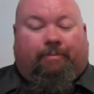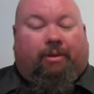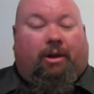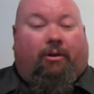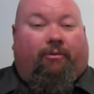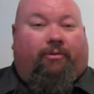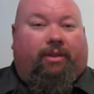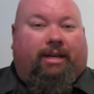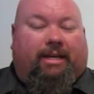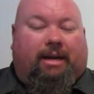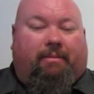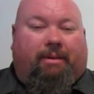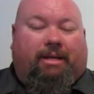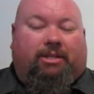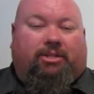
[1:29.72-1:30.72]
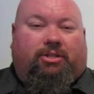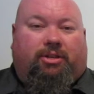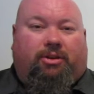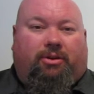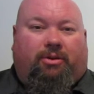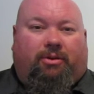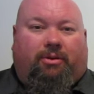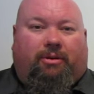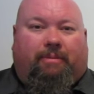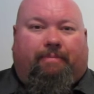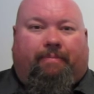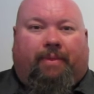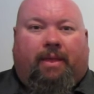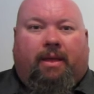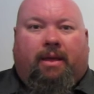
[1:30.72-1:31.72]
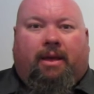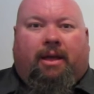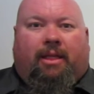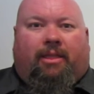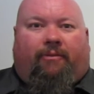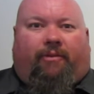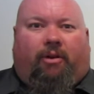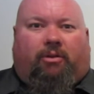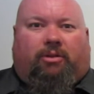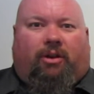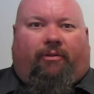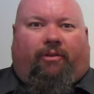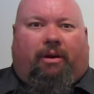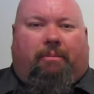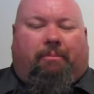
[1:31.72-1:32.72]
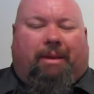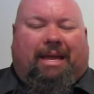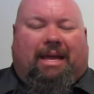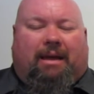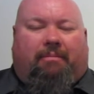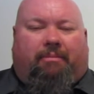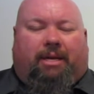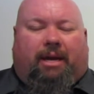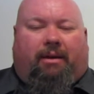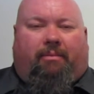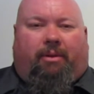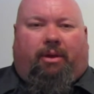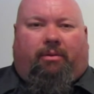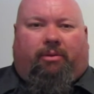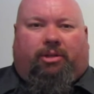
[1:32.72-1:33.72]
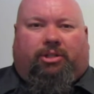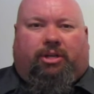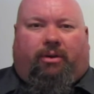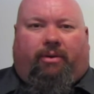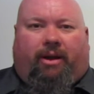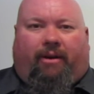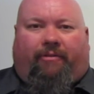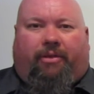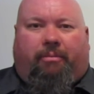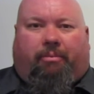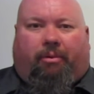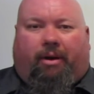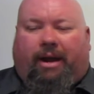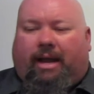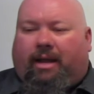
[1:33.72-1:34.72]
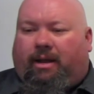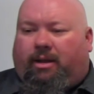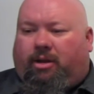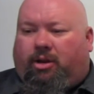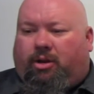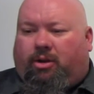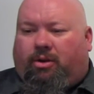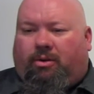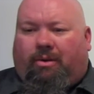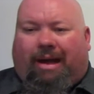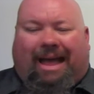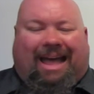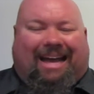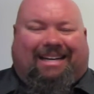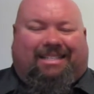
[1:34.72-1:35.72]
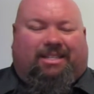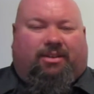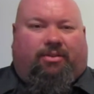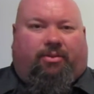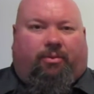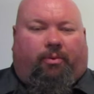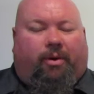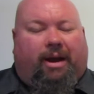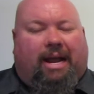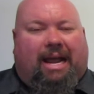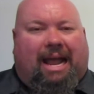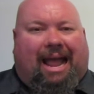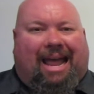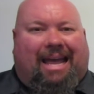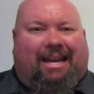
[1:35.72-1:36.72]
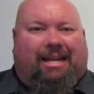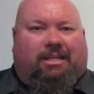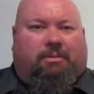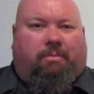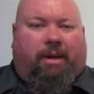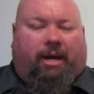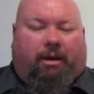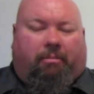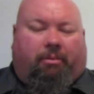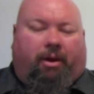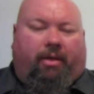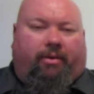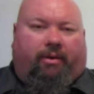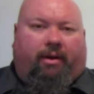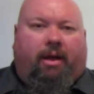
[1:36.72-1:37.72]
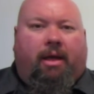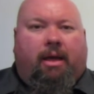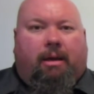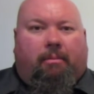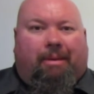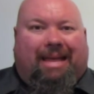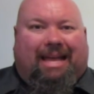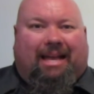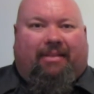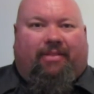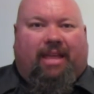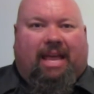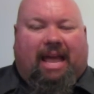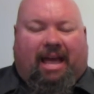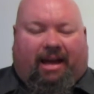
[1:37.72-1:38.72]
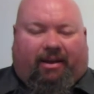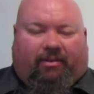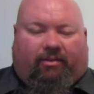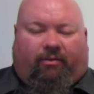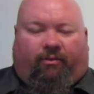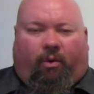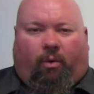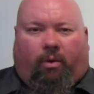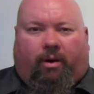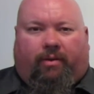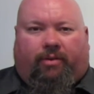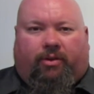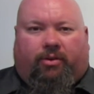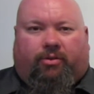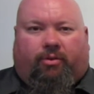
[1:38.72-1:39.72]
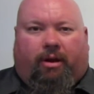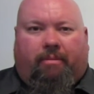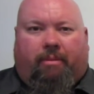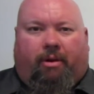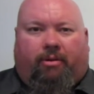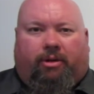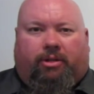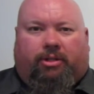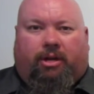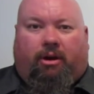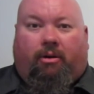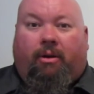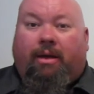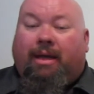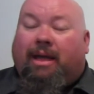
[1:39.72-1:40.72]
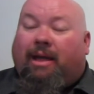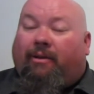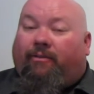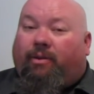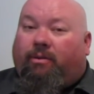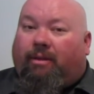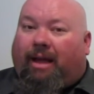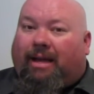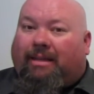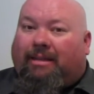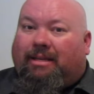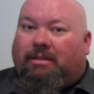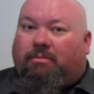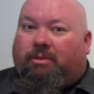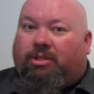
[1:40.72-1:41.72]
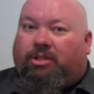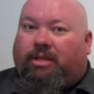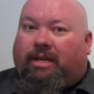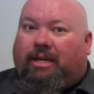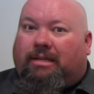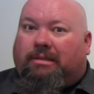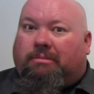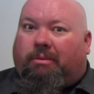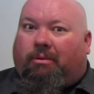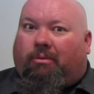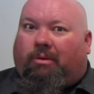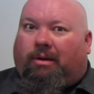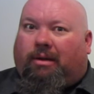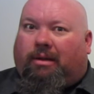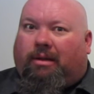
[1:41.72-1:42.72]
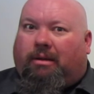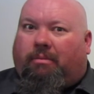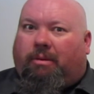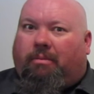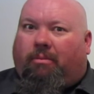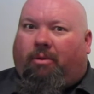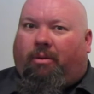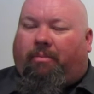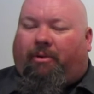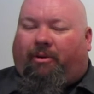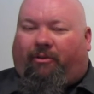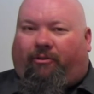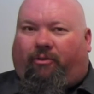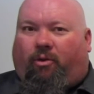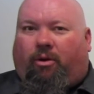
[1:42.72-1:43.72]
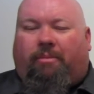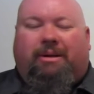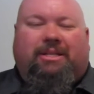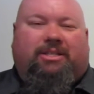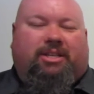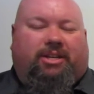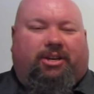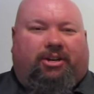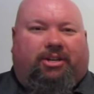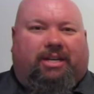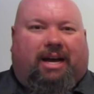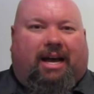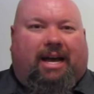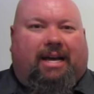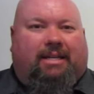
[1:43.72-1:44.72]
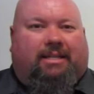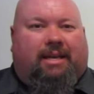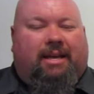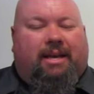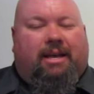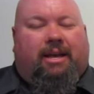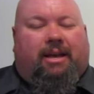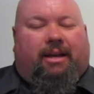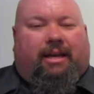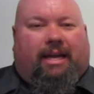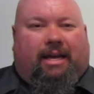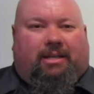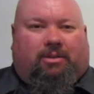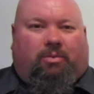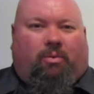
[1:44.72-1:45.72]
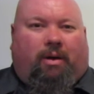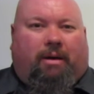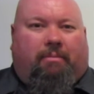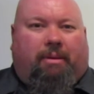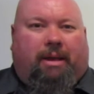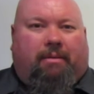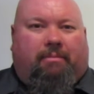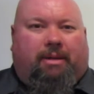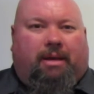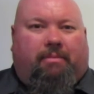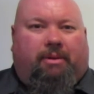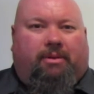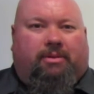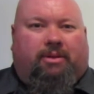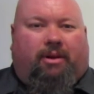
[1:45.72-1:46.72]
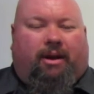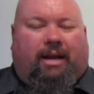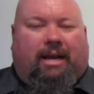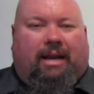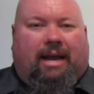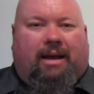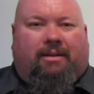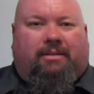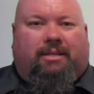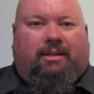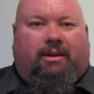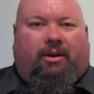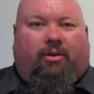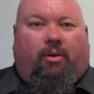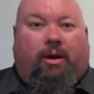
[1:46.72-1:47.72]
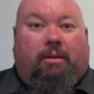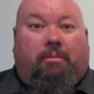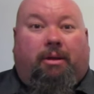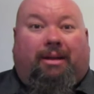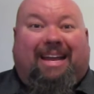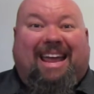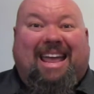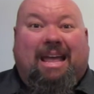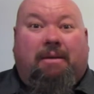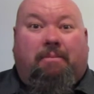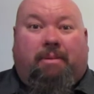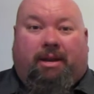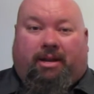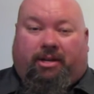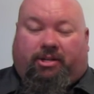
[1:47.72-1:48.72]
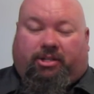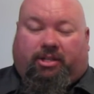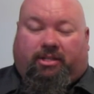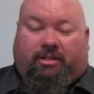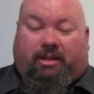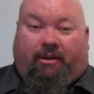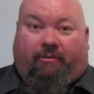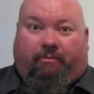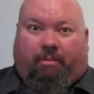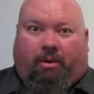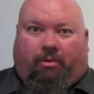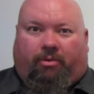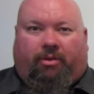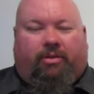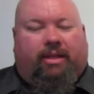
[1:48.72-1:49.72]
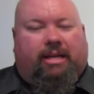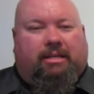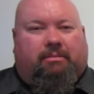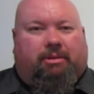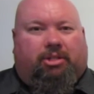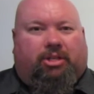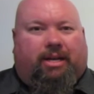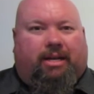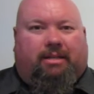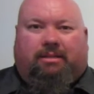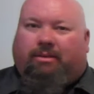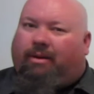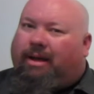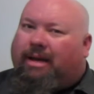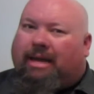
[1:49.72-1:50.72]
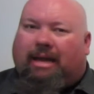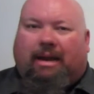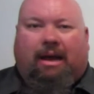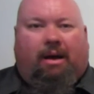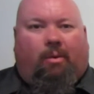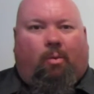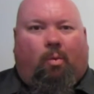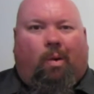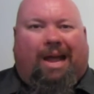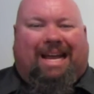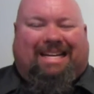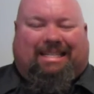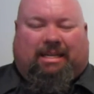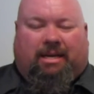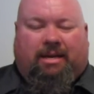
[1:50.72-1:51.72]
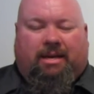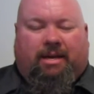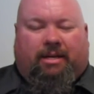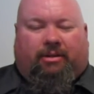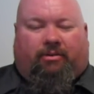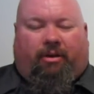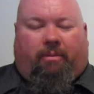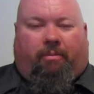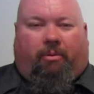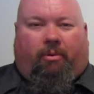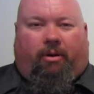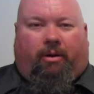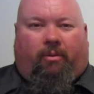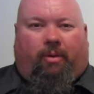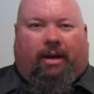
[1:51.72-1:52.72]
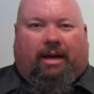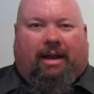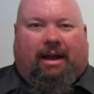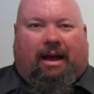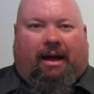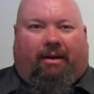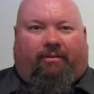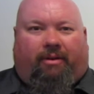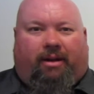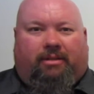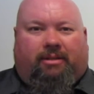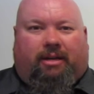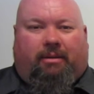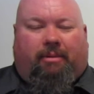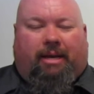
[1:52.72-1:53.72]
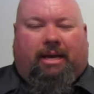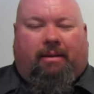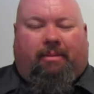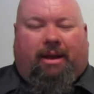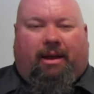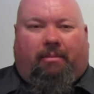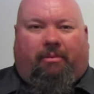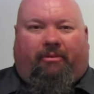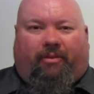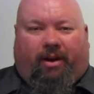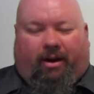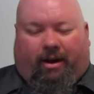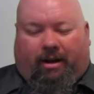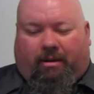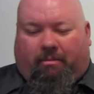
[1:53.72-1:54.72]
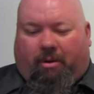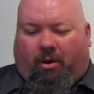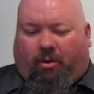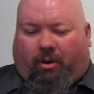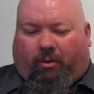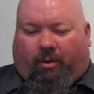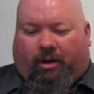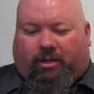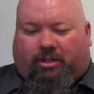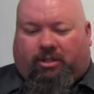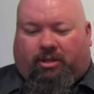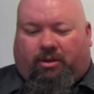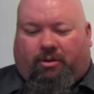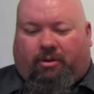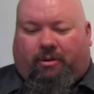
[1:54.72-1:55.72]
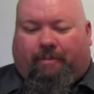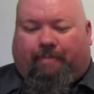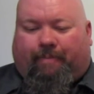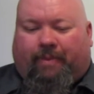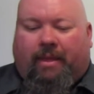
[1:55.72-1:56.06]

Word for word: hopefully coming soon. The folks over at B M W were showing off the brand new X three and its bigger brother, being the X four, at the Detroit Motor Show. If you like these machines but want a little bit more performance in your diet, guess what? B M W has already announced that they're going to build M editions of both of these machines, so I cannot wait to report on what kind of hot rods are going to be coming out of Bavarian Motor Works soon.